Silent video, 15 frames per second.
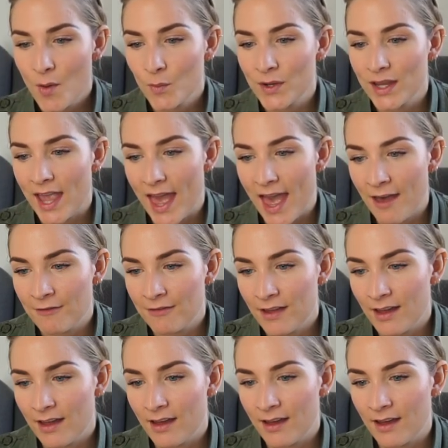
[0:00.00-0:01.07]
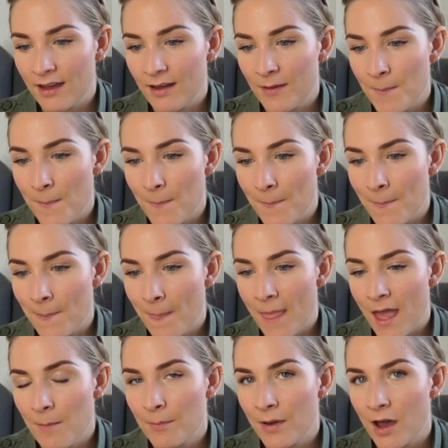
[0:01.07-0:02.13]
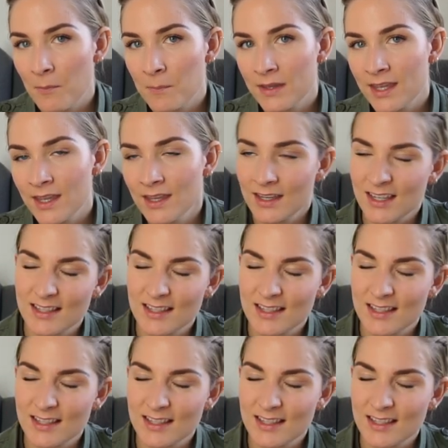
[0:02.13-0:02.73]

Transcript: We have um, a puppy.